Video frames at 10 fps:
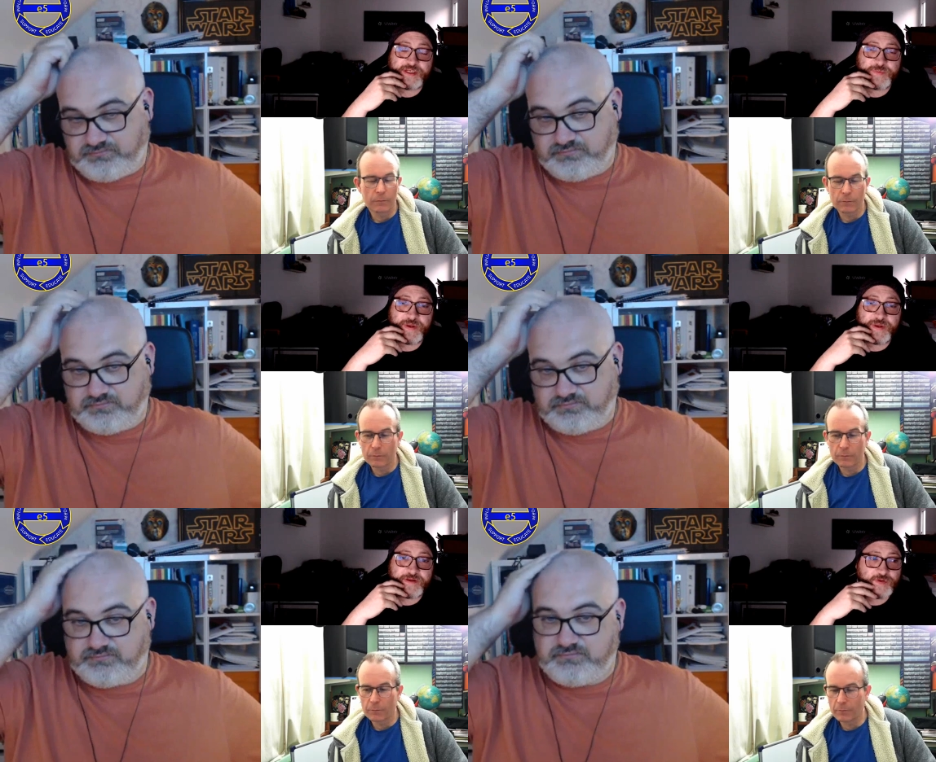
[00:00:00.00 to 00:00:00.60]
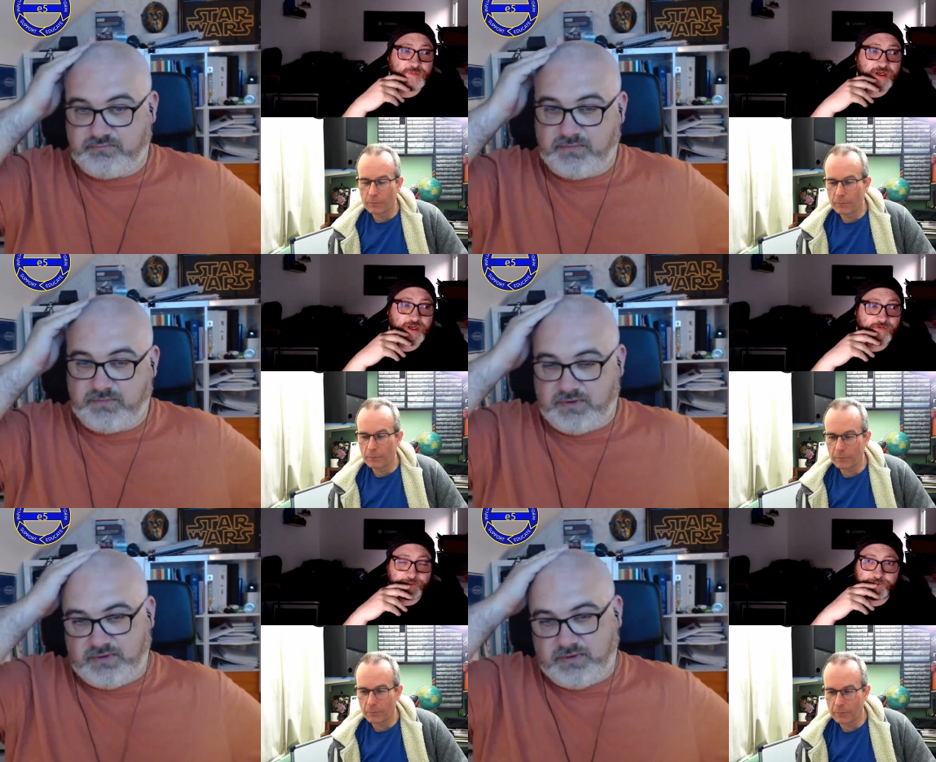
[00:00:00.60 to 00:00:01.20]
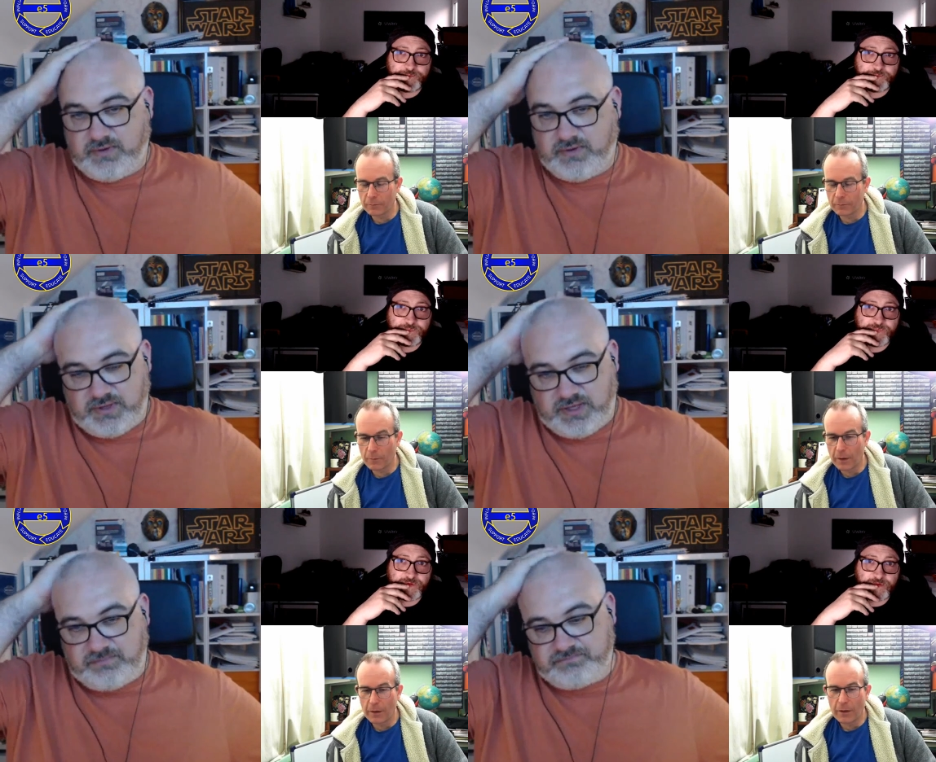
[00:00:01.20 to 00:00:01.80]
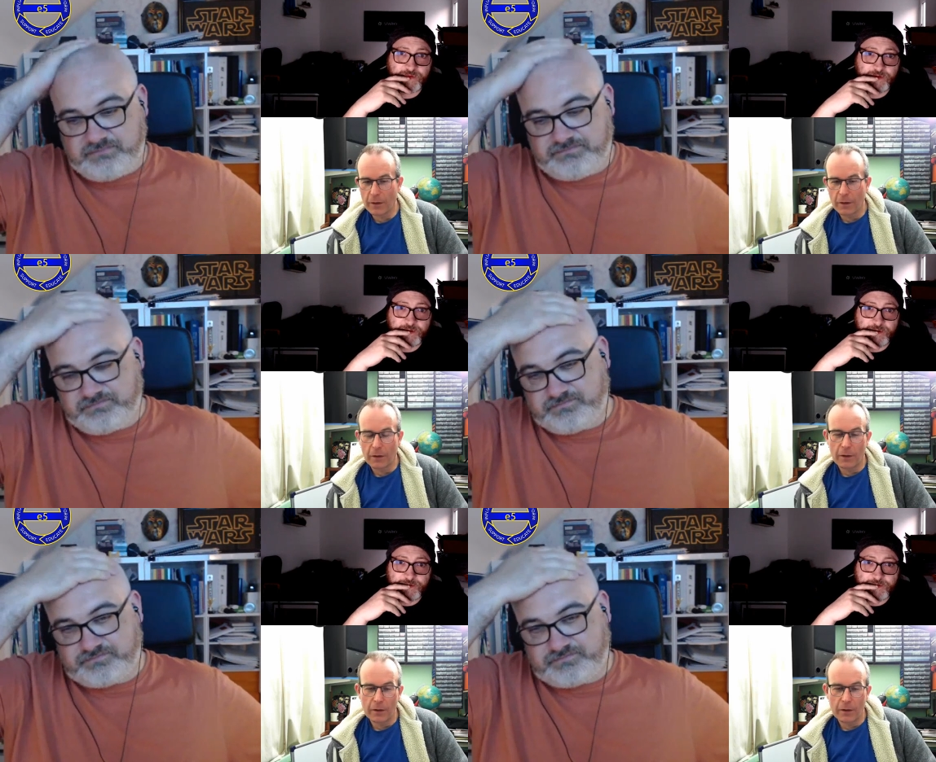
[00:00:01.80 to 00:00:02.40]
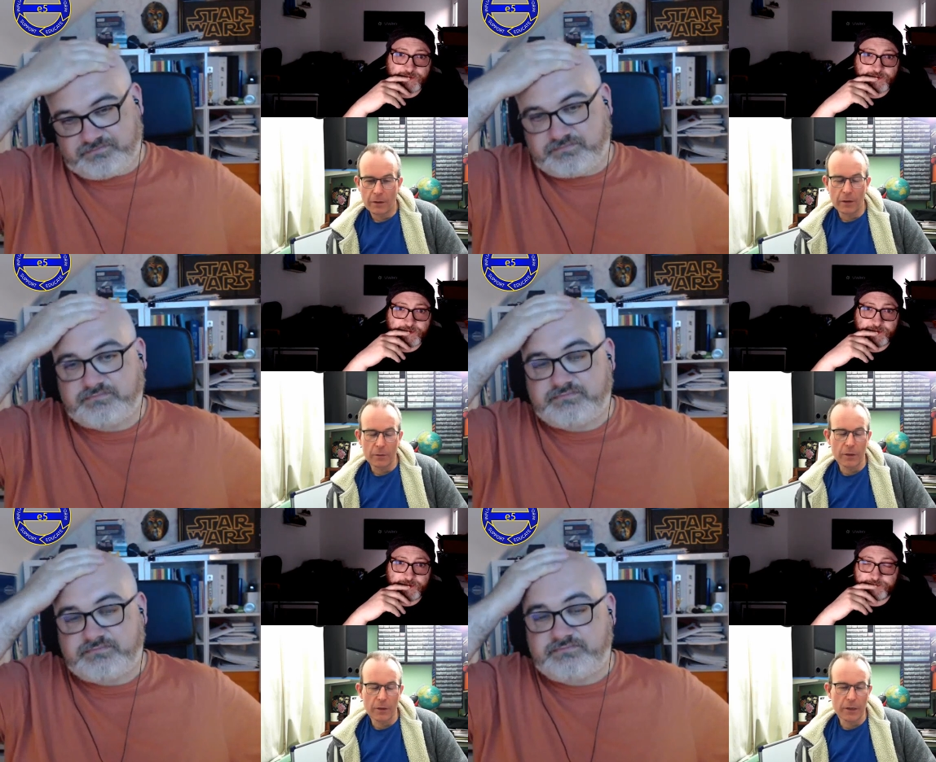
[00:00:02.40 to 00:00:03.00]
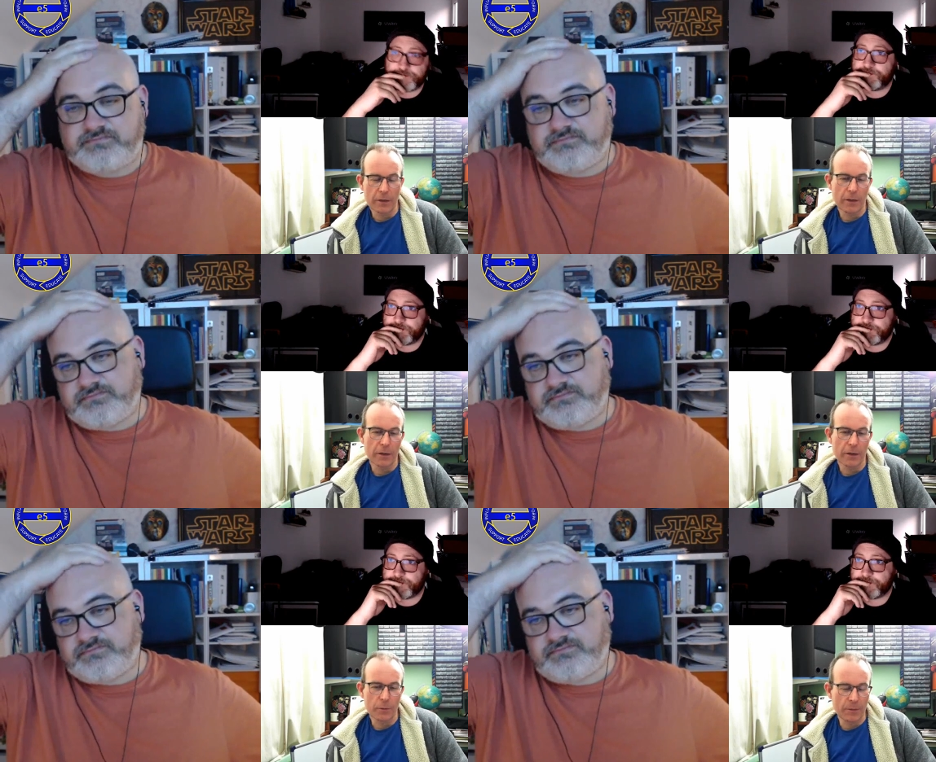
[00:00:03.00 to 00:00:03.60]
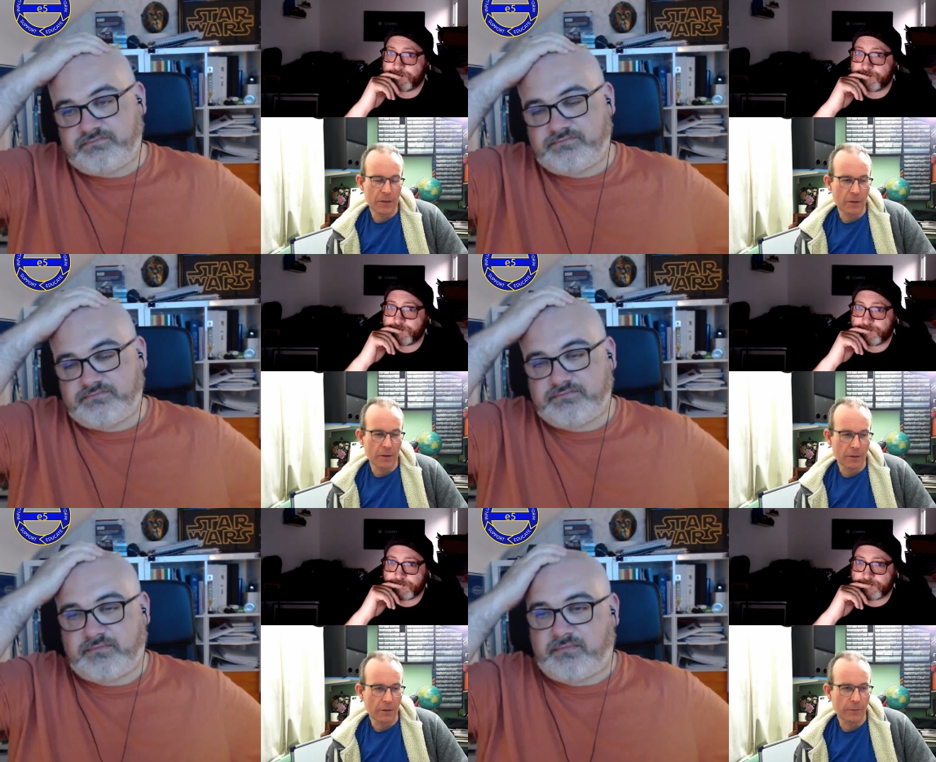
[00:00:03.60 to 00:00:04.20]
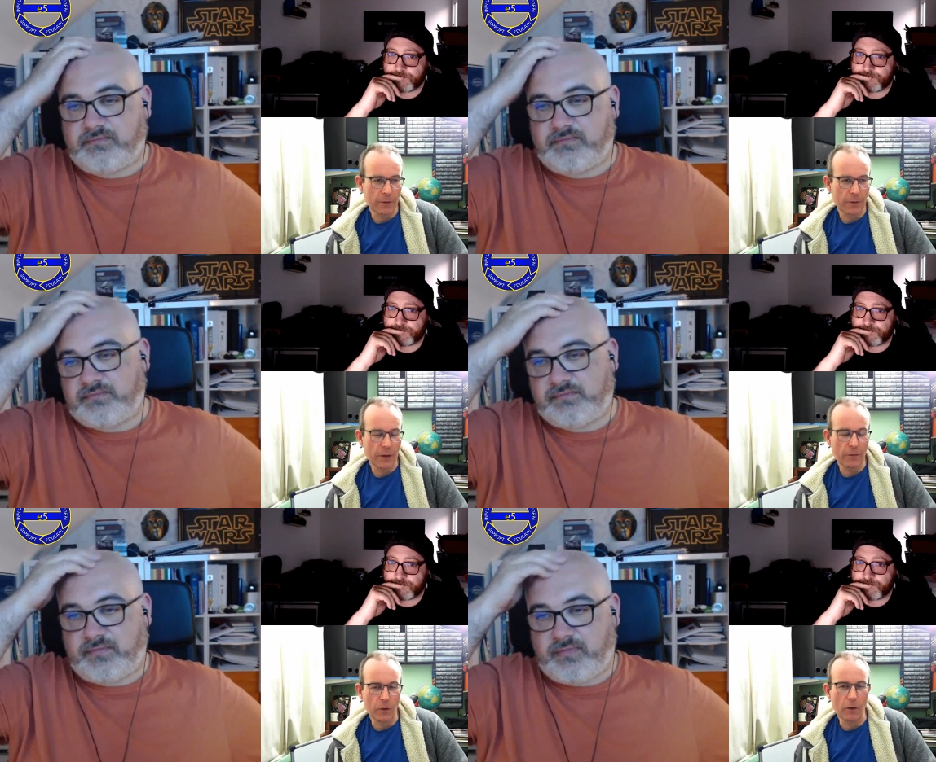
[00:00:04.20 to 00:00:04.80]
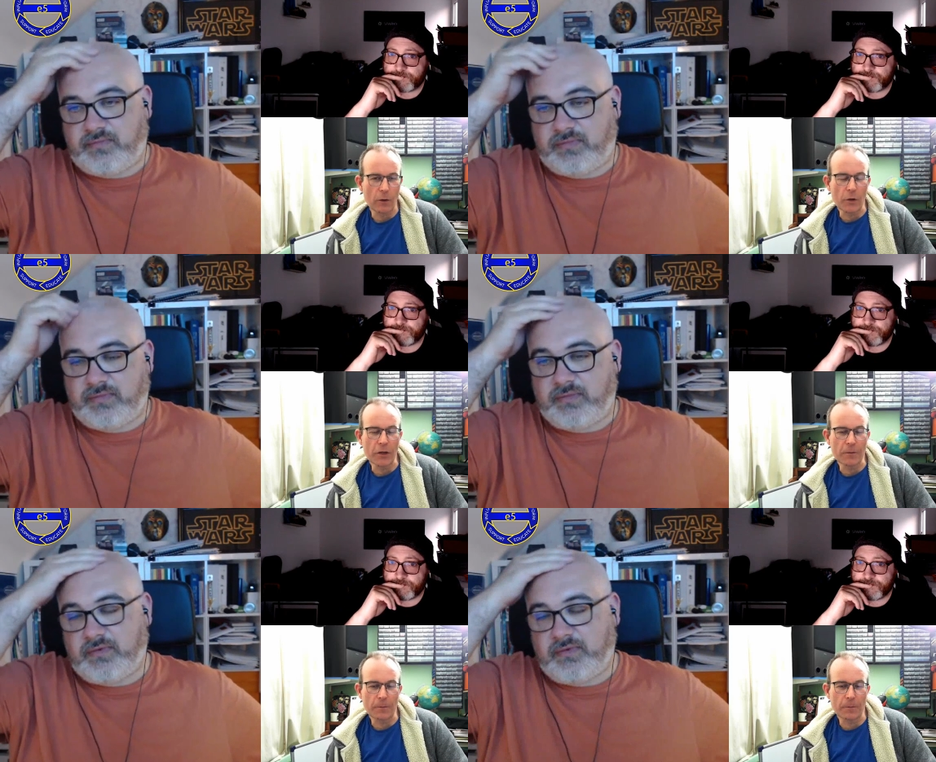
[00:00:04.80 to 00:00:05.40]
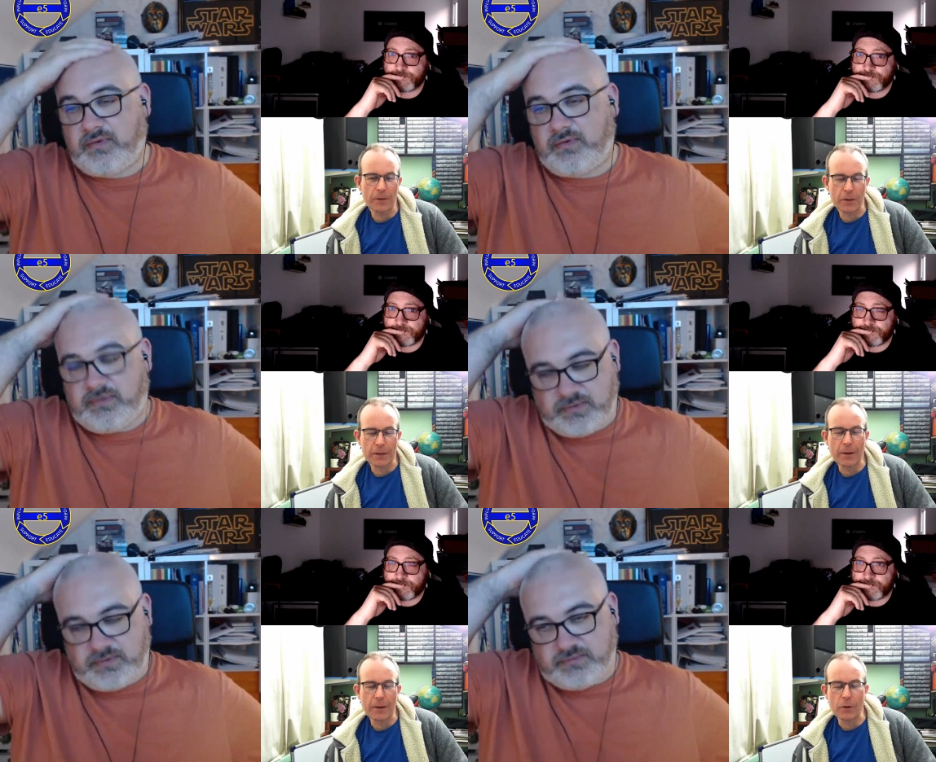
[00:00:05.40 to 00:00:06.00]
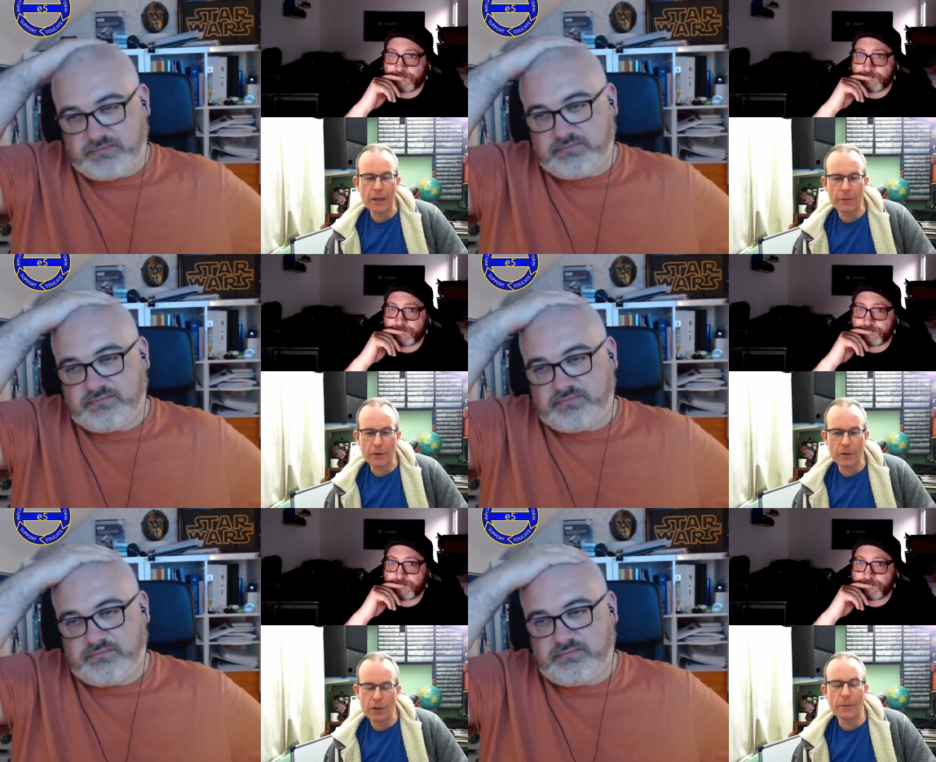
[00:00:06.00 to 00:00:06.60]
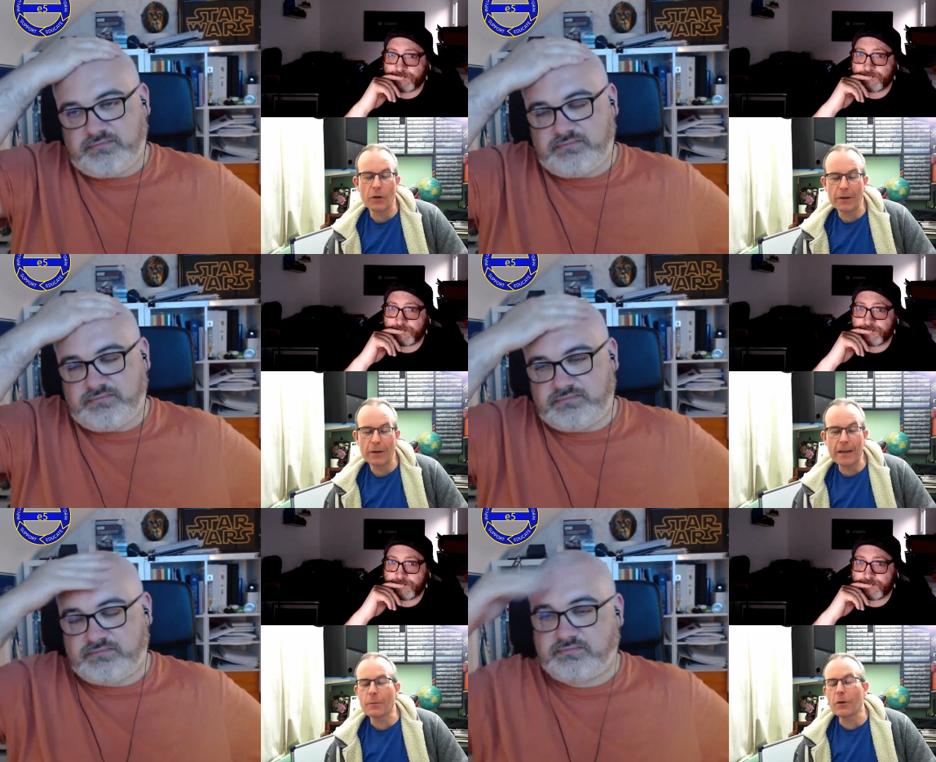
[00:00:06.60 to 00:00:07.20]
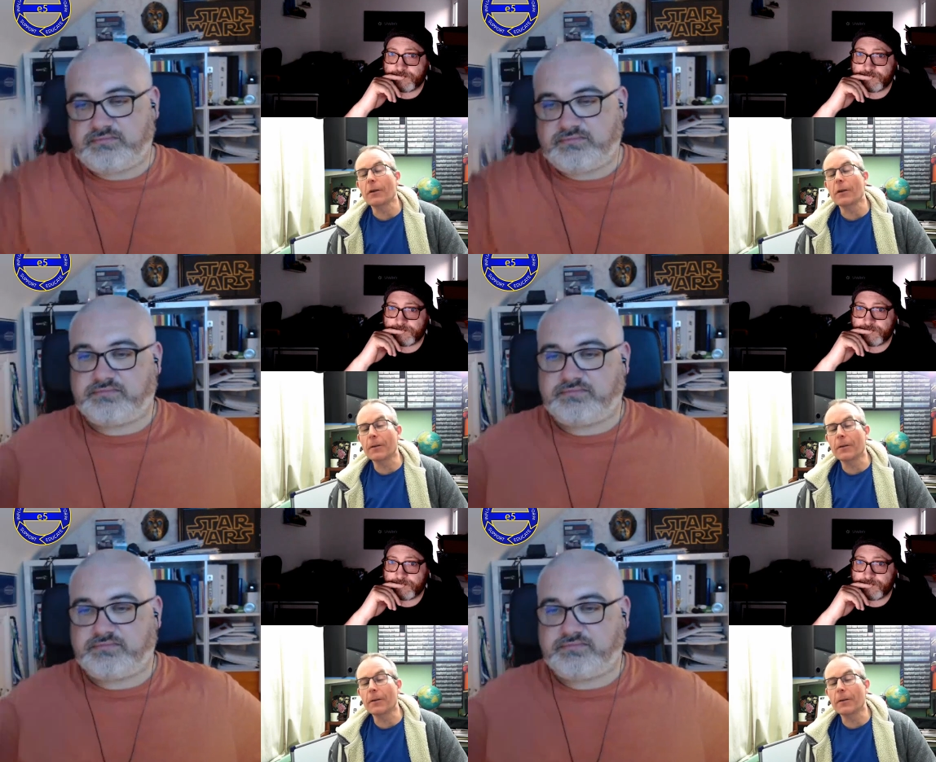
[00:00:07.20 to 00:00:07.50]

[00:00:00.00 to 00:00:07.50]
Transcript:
Speaker 1: they didn't expect there to be current. Yep.
Speaker 2: Yeah, that's what I said in the last episode that if, if you haven't got one, just get one, even a cheap one, any